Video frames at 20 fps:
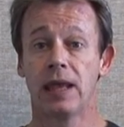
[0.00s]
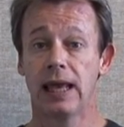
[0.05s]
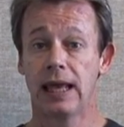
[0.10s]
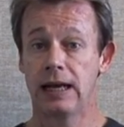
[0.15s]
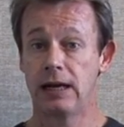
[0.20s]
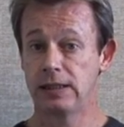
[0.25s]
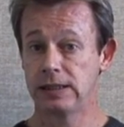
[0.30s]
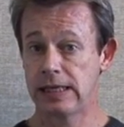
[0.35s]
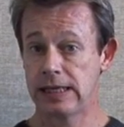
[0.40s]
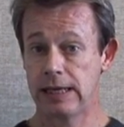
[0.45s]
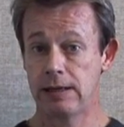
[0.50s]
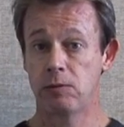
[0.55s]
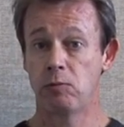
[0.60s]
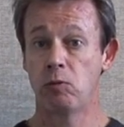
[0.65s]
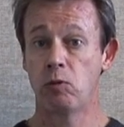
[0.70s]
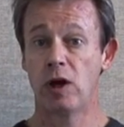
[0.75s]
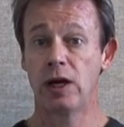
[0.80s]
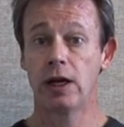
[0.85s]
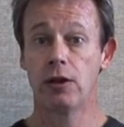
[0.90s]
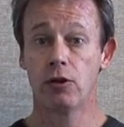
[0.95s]
and I'll take
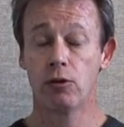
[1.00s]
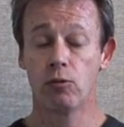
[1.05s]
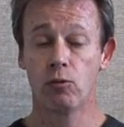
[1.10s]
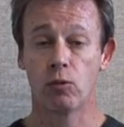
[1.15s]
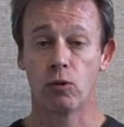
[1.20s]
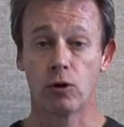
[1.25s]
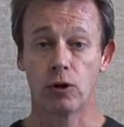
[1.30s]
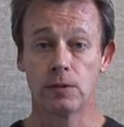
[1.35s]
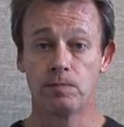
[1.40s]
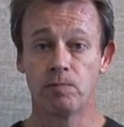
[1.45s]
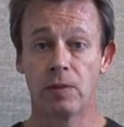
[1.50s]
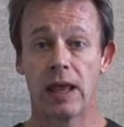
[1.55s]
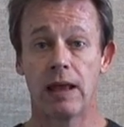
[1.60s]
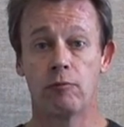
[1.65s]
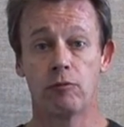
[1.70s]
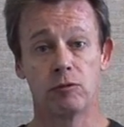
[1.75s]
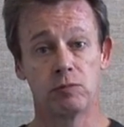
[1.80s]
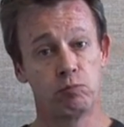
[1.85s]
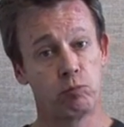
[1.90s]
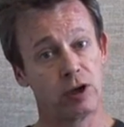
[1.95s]
one other word and
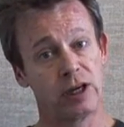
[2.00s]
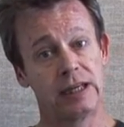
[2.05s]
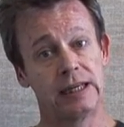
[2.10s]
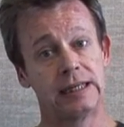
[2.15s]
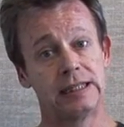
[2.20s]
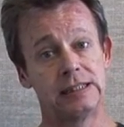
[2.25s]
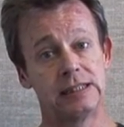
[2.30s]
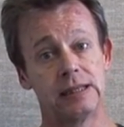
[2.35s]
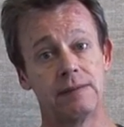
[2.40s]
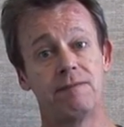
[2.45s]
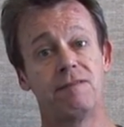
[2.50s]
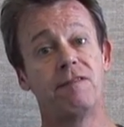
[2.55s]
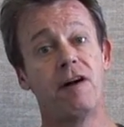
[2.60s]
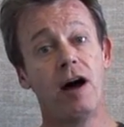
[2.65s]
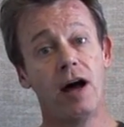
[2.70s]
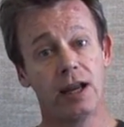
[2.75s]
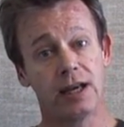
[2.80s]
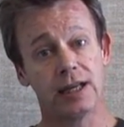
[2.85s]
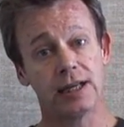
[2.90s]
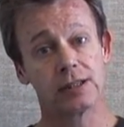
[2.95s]
we'll bring it into
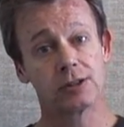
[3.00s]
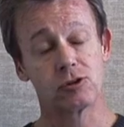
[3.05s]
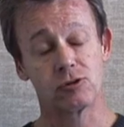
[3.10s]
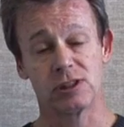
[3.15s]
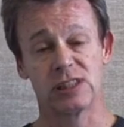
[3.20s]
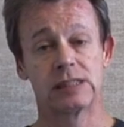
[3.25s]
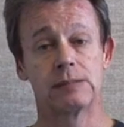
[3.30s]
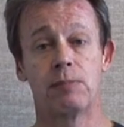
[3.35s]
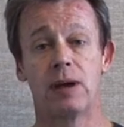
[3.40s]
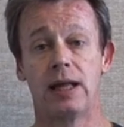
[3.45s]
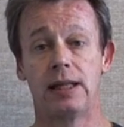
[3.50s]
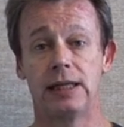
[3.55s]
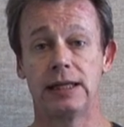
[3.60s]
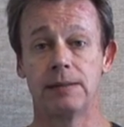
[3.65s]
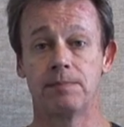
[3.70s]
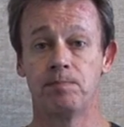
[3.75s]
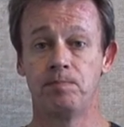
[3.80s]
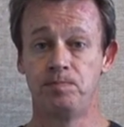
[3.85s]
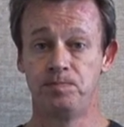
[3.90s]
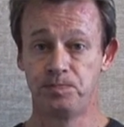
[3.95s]
phonics or
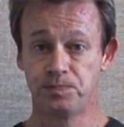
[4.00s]
spelling.